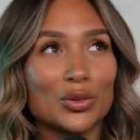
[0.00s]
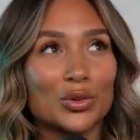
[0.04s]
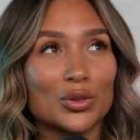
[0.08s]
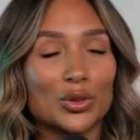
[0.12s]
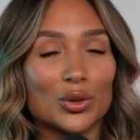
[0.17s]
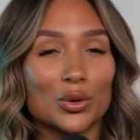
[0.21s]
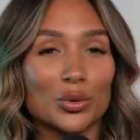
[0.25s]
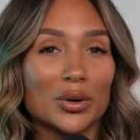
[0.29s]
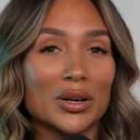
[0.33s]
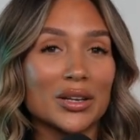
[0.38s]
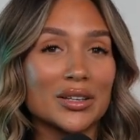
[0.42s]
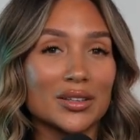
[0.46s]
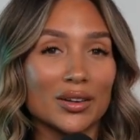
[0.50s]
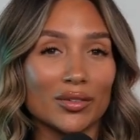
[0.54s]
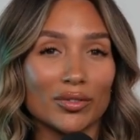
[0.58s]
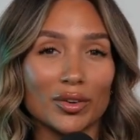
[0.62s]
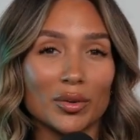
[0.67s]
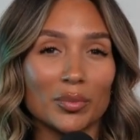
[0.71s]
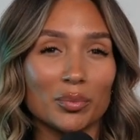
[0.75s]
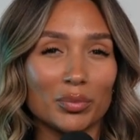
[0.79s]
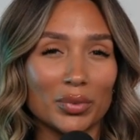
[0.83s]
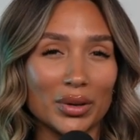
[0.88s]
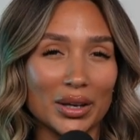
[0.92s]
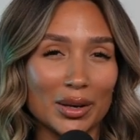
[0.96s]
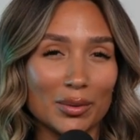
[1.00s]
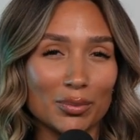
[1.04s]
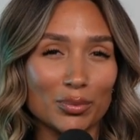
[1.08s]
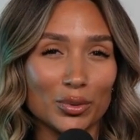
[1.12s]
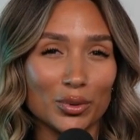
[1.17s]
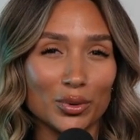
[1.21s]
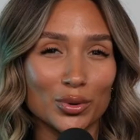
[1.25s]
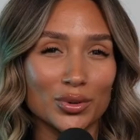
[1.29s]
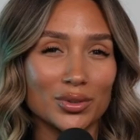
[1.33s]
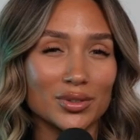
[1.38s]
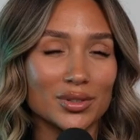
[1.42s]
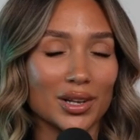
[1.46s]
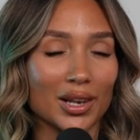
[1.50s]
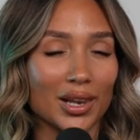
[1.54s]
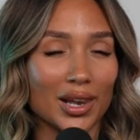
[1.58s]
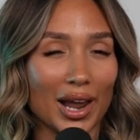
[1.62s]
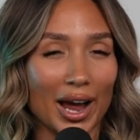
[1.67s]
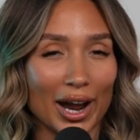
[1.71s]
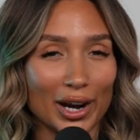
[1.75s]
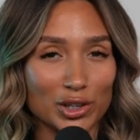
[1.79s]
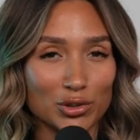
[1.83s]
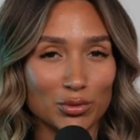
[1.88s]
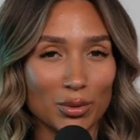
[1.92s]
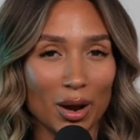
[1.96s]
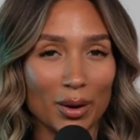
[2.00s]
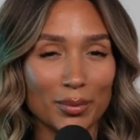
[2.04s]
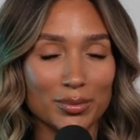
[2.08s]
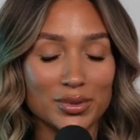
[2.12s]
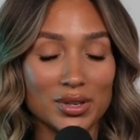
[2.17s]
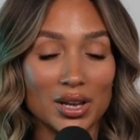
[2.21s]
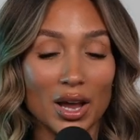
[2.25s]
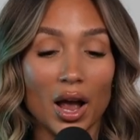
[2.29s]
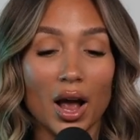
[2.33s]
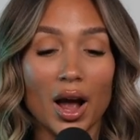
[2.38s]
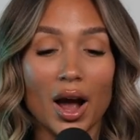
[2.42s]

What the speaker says: 3 different people's lash maps,